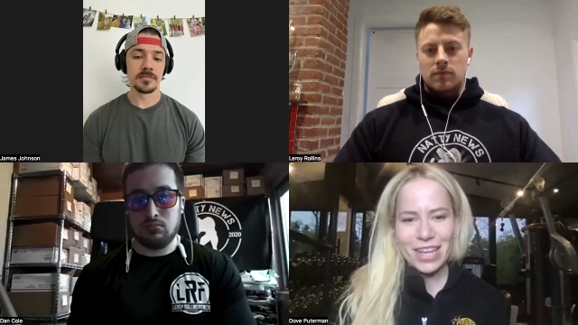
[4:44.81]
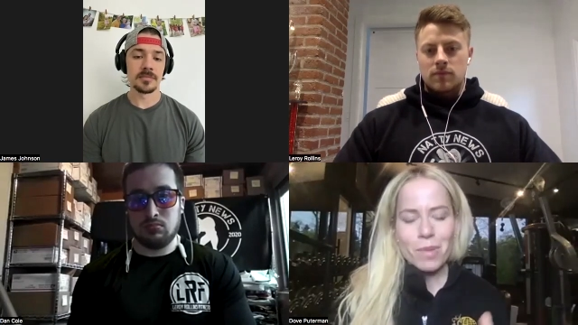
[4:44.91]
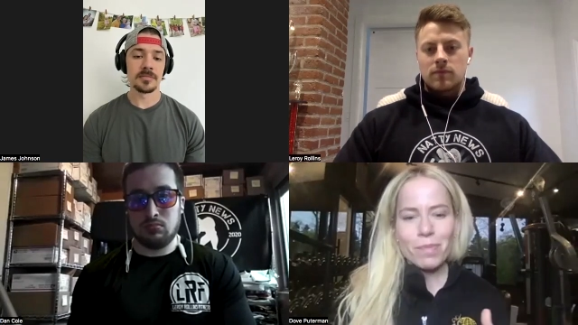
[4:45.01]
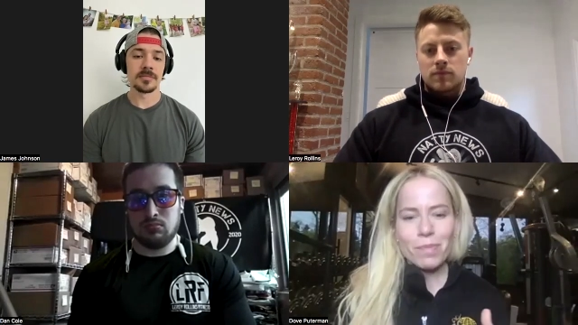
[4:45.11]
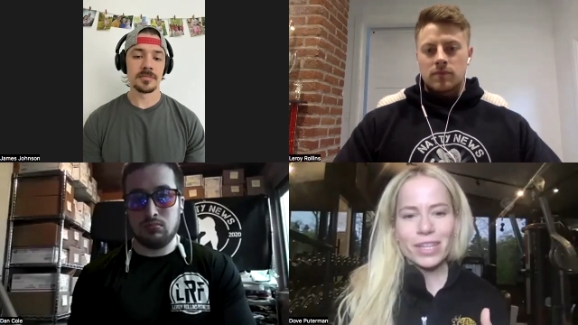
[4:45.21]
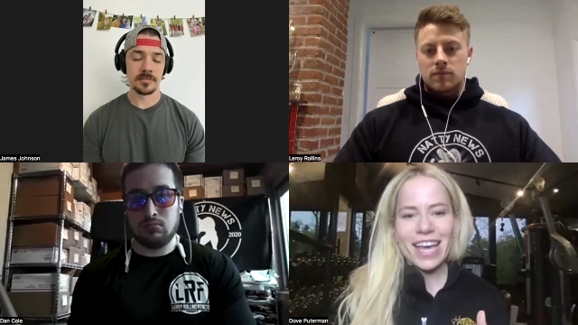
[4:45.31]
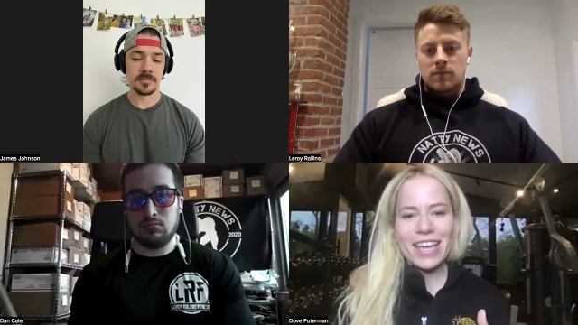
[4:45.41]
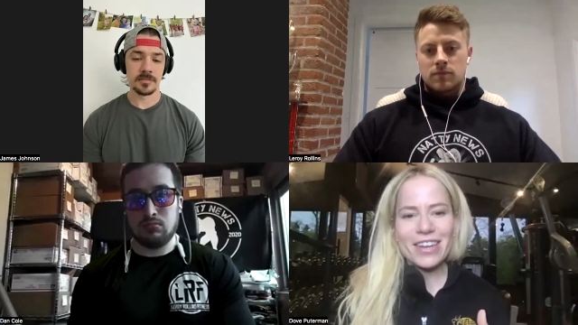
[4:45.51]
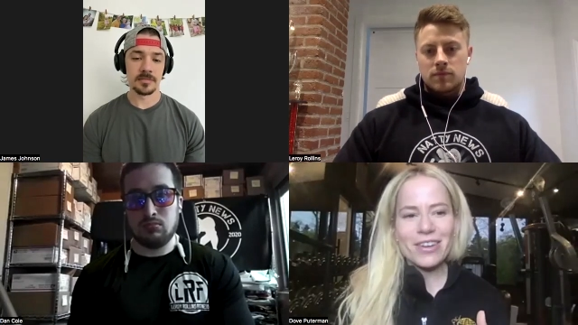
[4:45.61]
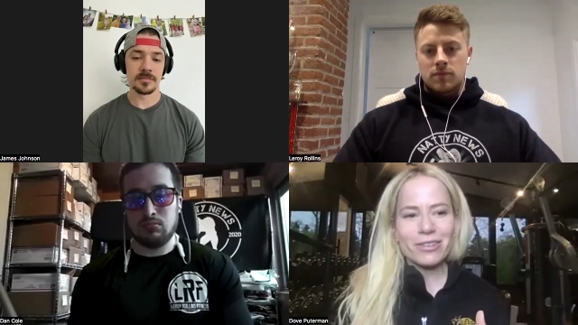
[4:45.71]
Speaker 1: but
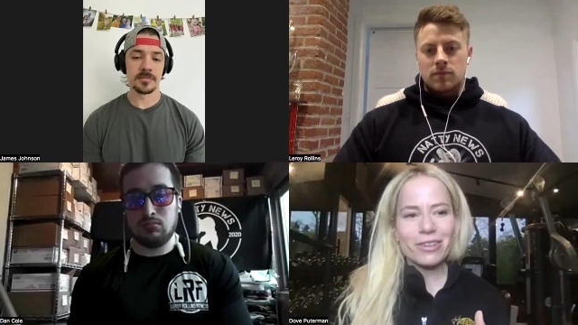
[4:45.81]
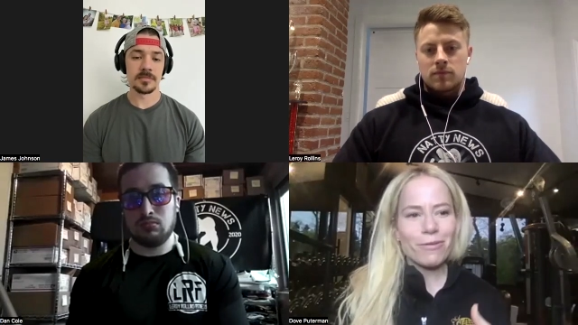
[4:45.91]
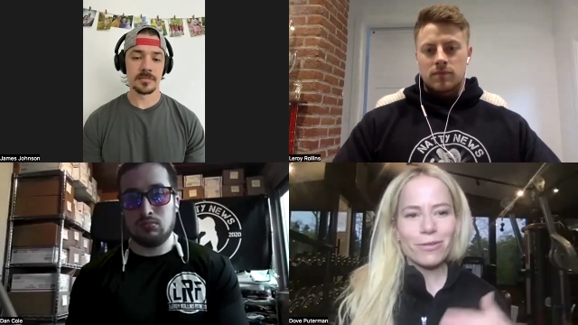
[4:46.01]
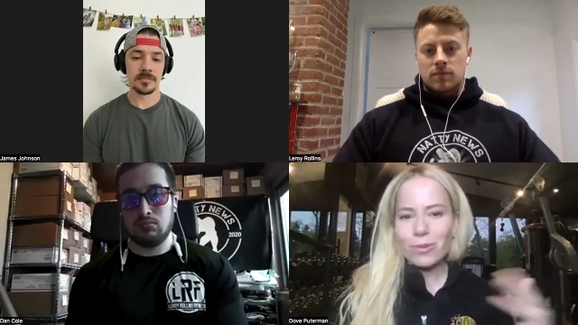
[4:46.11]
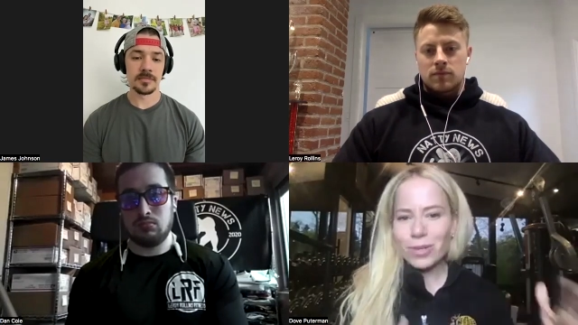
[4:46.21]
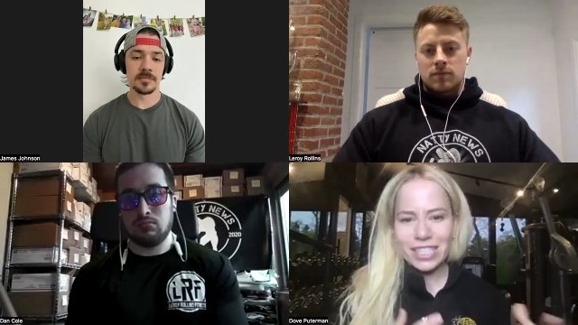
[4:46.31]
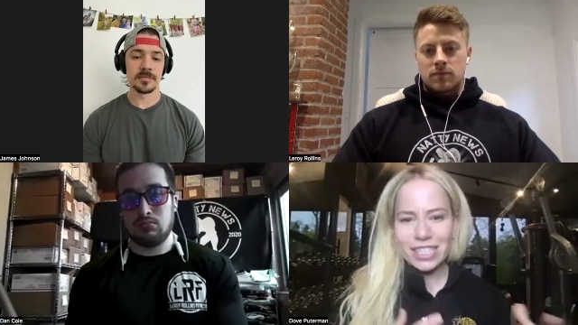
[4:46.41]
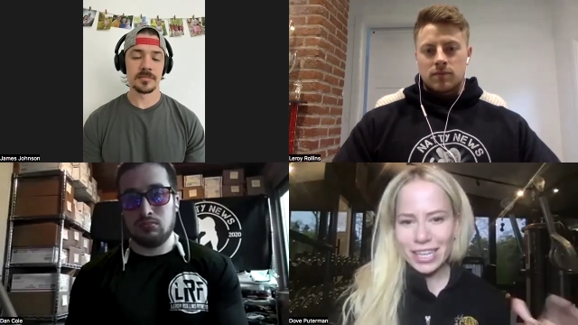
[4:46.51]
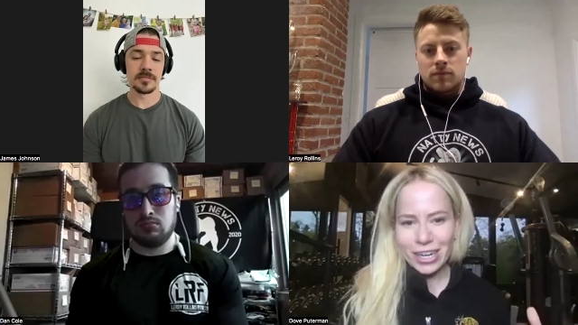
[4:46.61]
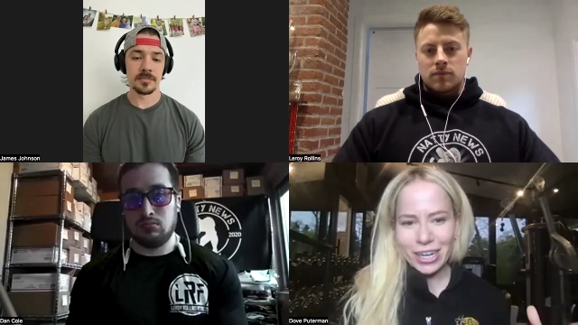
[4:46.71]
then a few weeks
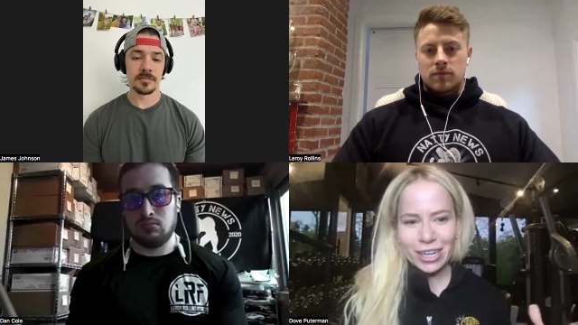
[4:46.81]
later,